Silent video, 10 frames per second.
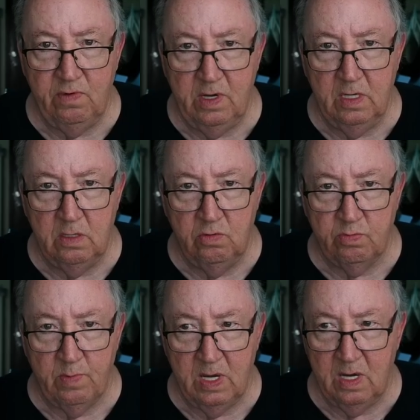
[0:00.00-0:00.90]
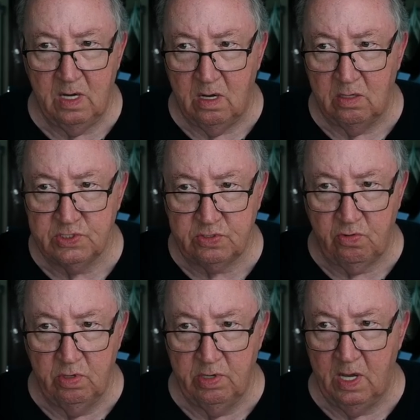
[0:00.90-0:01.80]
video with my hair all
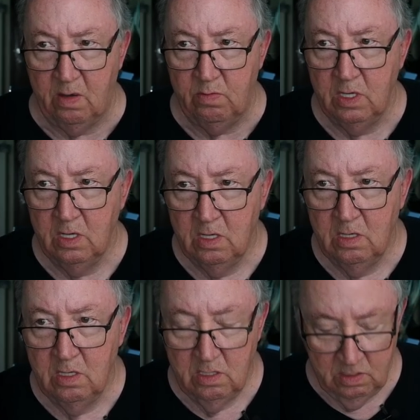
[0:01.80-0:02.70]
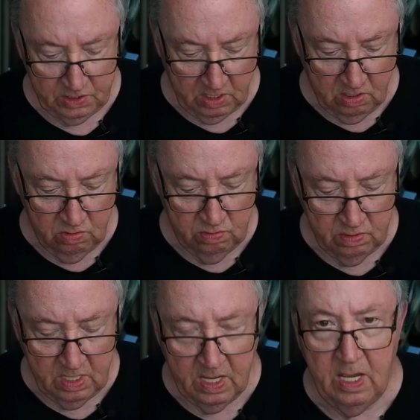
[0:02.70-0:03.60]
screwed up so
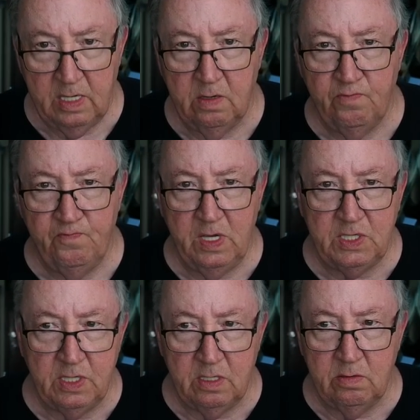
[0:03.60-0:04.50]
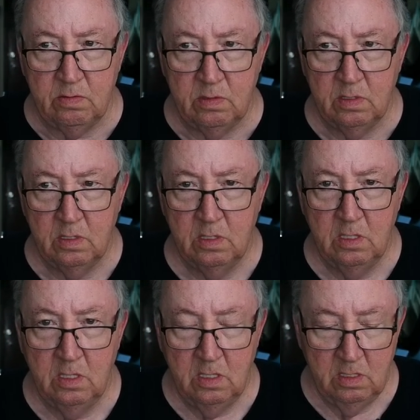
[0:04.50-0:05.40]
I had to fix it and
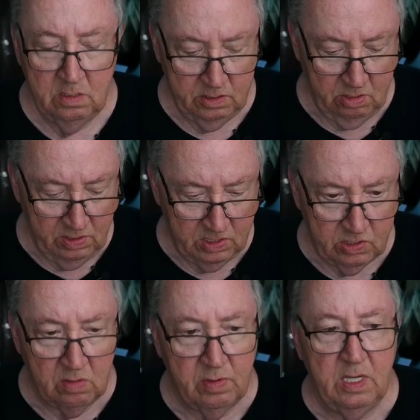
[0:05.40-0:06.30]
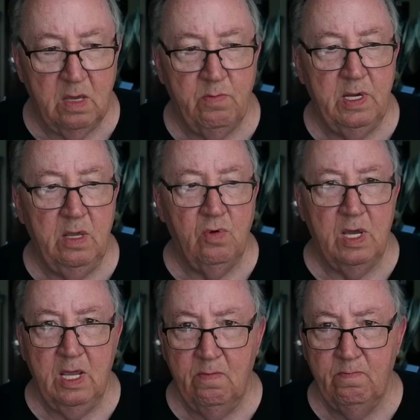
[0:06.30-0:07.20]
do this over again but
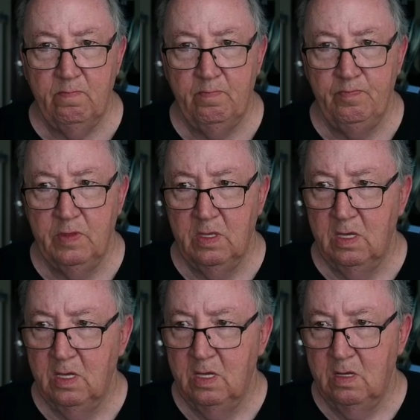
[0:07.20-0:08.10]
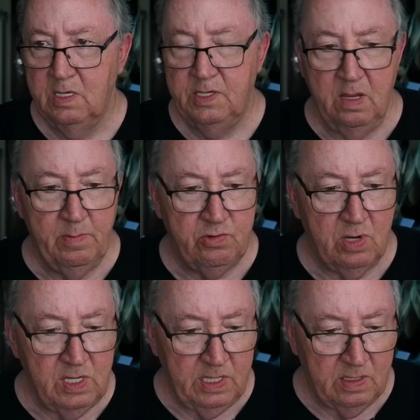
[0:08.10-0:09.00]
anyway Tim and
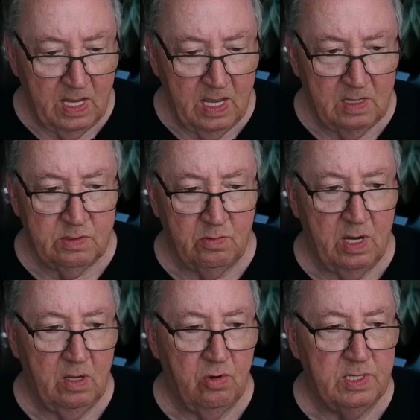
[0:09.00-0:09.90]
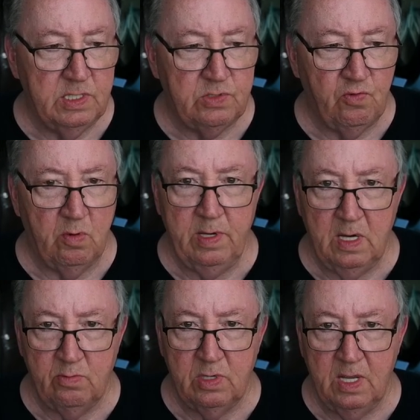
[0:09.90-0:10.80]
Tracie they had some great questions for me
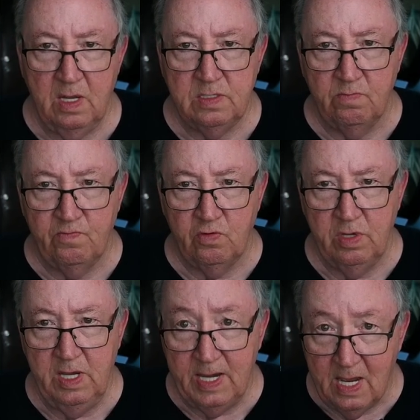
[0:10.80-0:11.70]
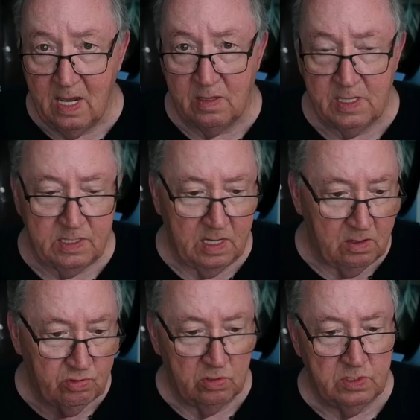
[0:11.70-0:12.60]
and I'm going to answer them for you now that the
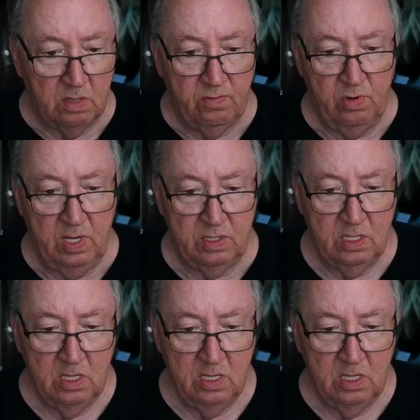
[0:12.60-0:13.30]
intro's over with